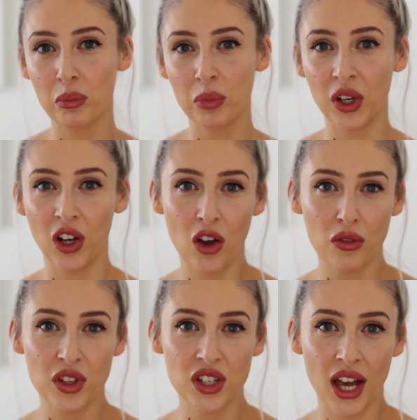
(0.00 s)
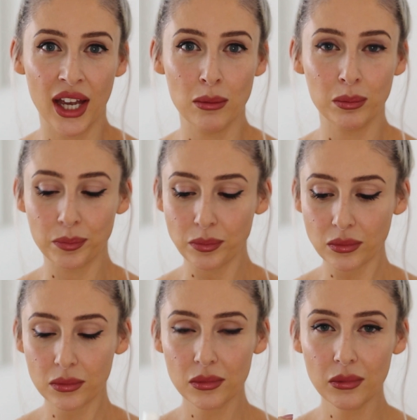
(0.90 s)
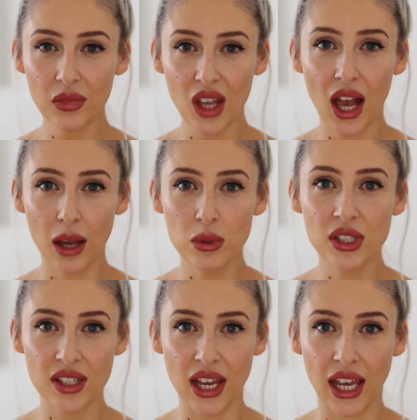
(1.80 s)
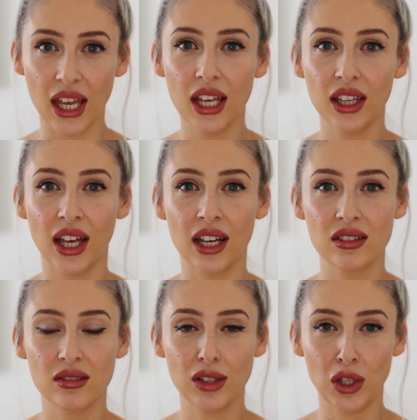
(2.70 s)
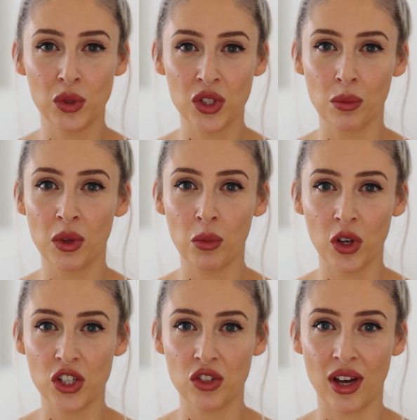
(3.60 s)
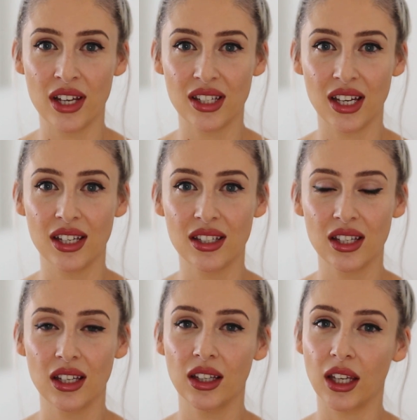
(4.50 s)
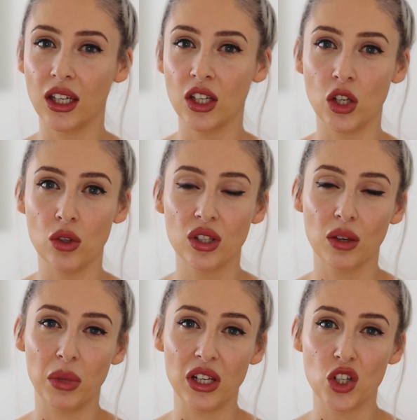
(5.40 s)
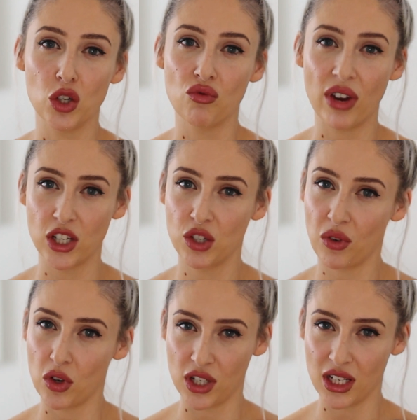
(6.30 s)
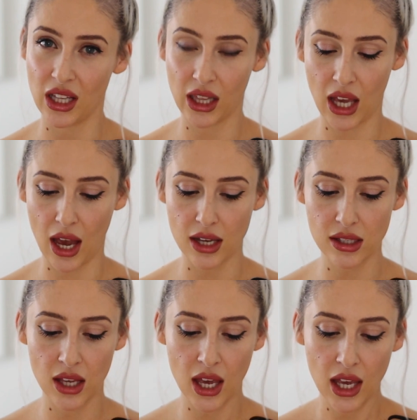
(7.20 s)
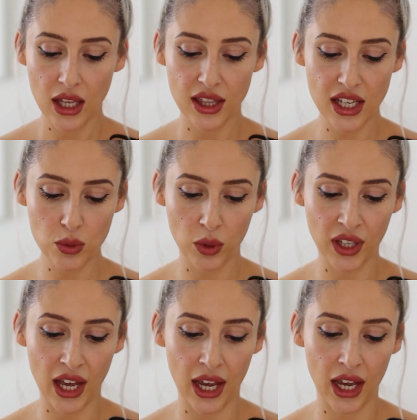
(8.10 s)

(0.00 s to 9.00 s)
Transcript: but a lot of the time I would say that, you know, some of the moisturisers that you can use can be too rich for underneath the eyes. This one that I